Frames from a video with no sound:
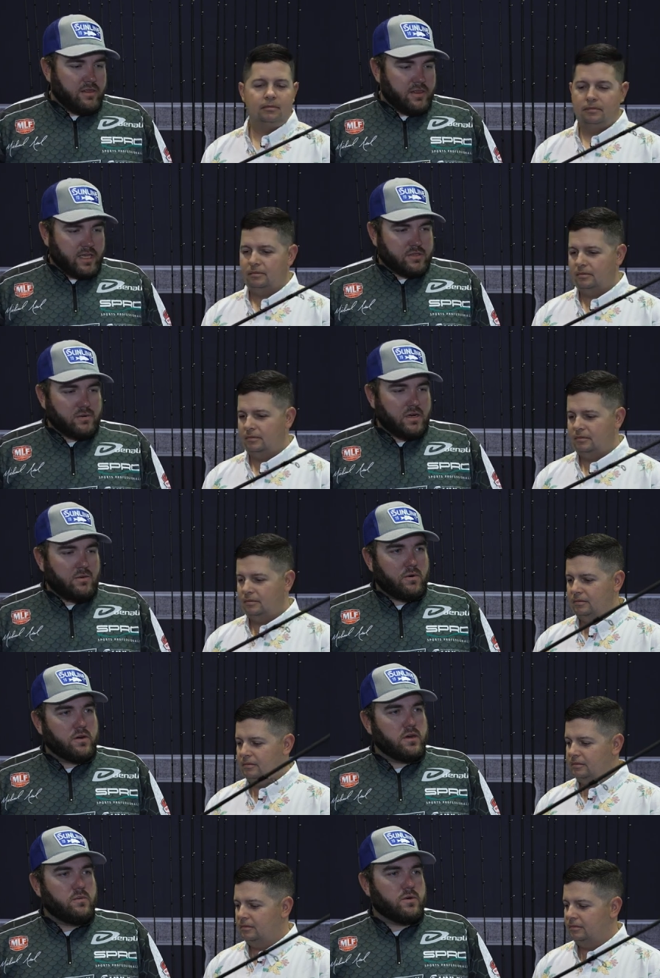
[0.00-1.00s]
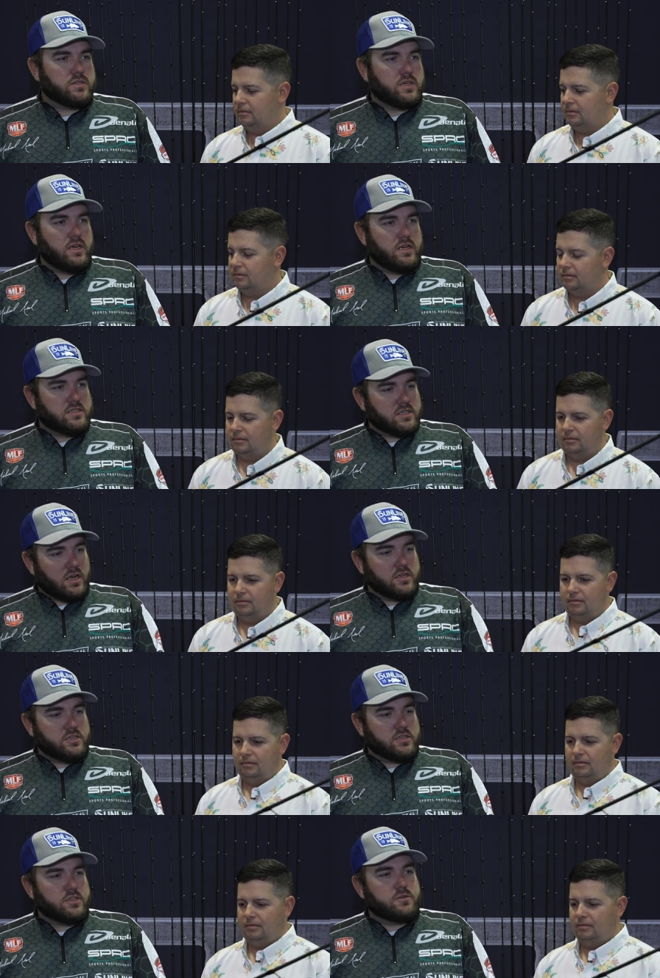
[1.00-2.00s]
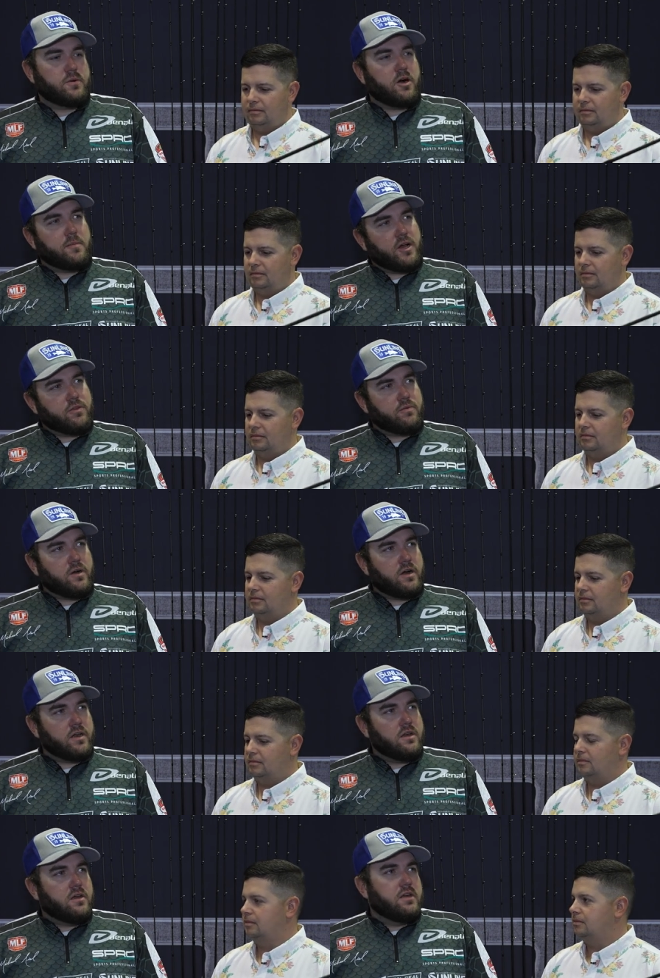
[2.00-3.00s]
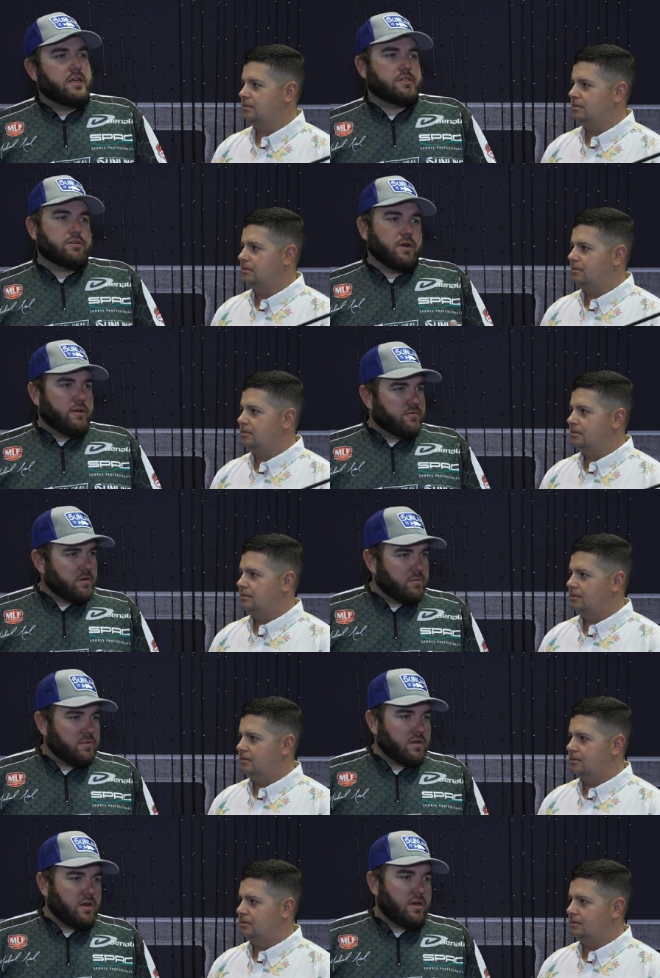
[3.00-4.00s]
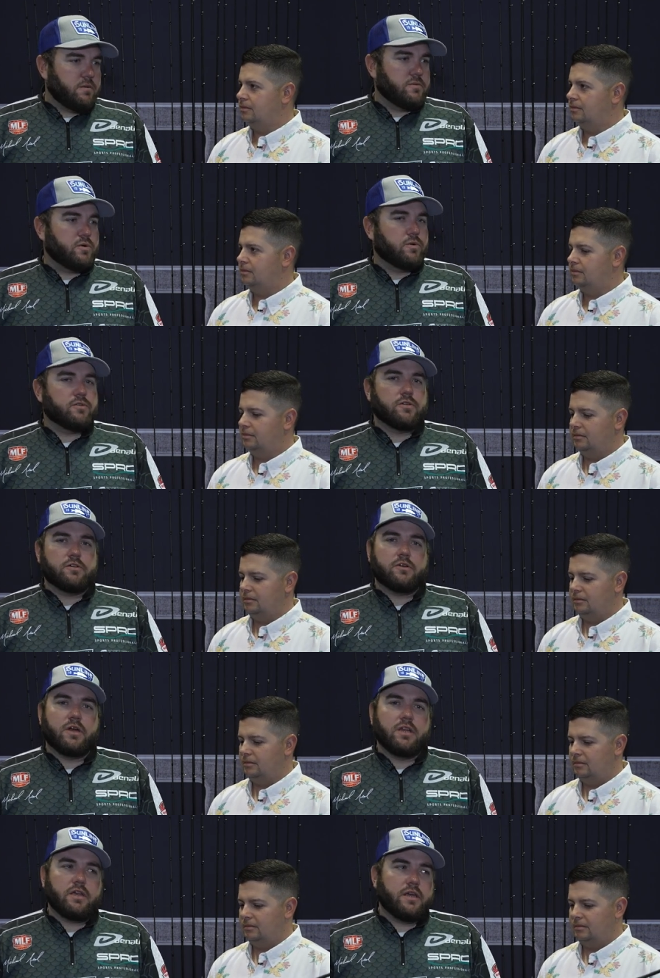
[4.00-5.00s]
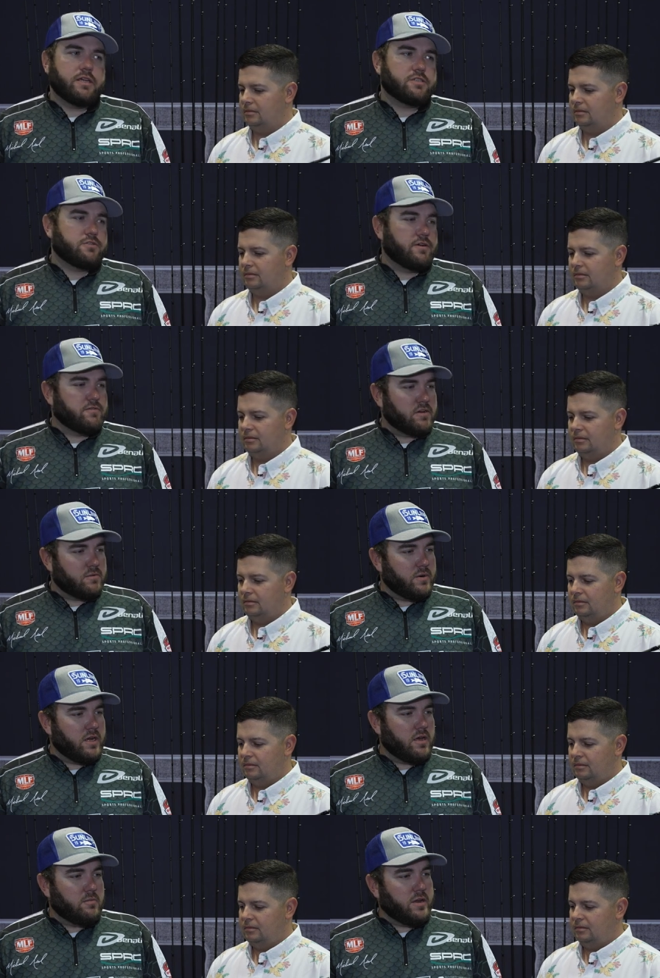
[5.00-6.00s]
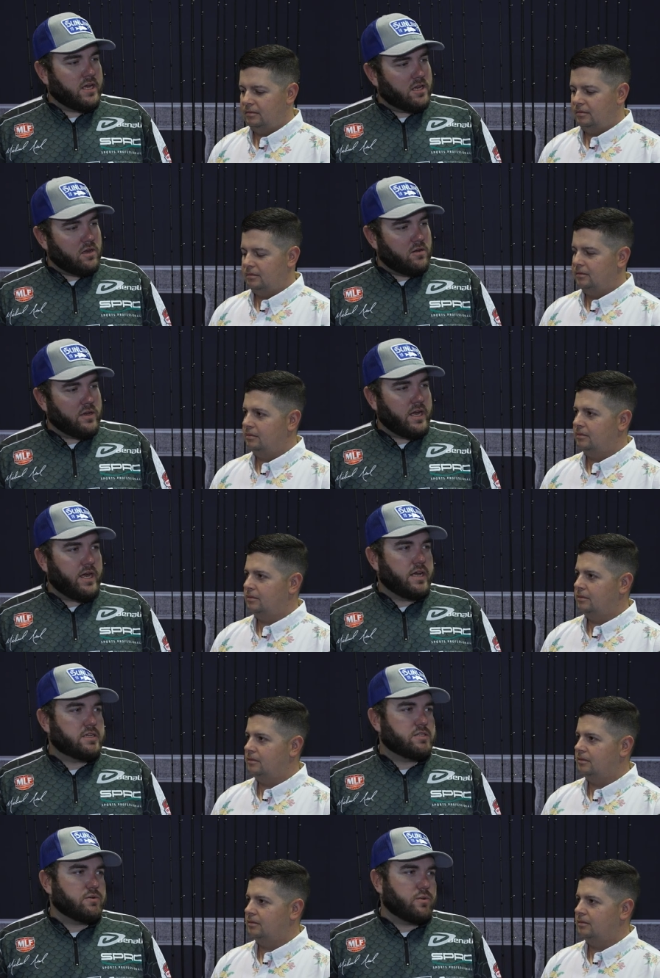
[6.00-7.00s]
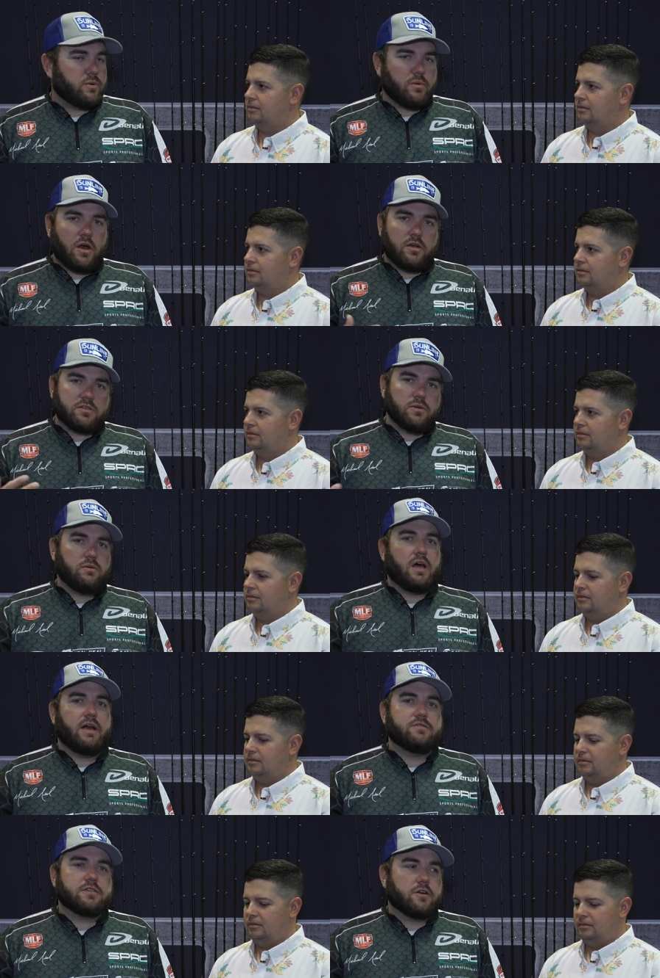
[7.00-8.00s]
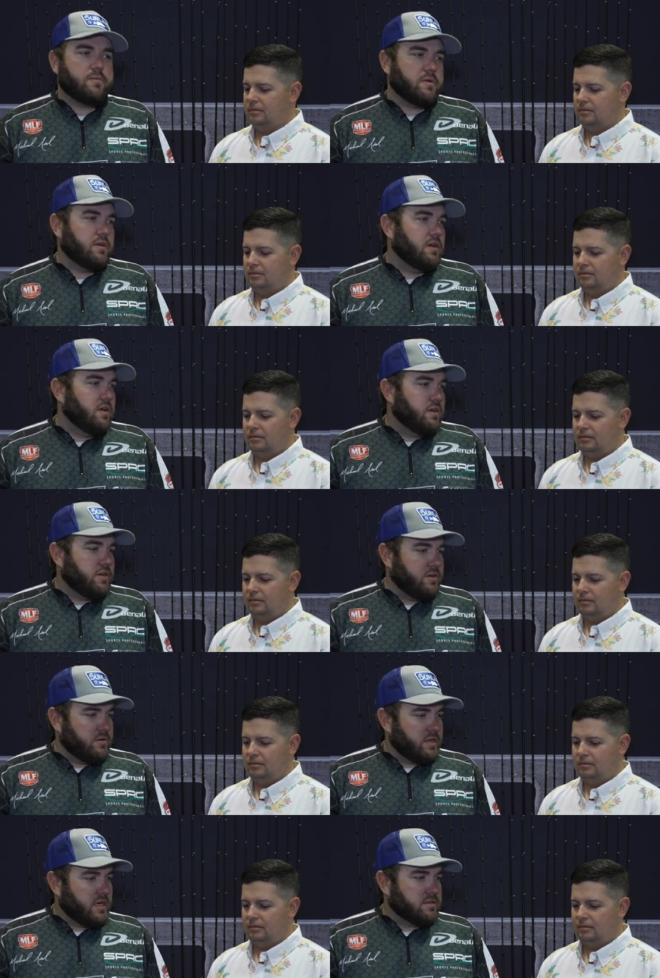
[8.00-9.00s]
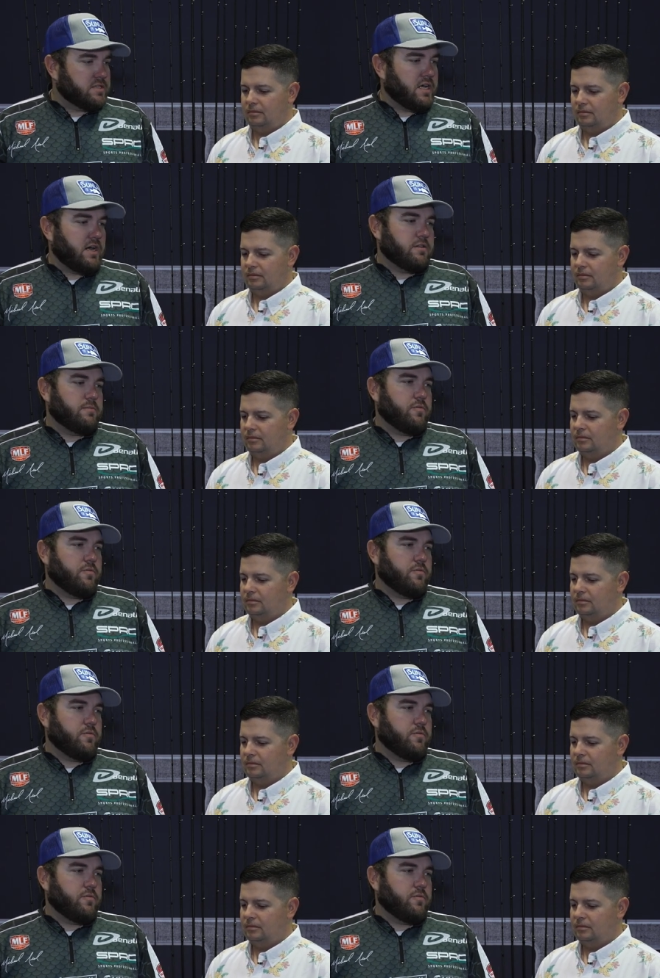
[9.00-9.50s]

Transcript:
Speaker 1: that's what I wanted was a, it's not just a smallmouth rod. It's great for up up north on the Great Lakes, drifting around, making long casts, or also live scoping. You know down south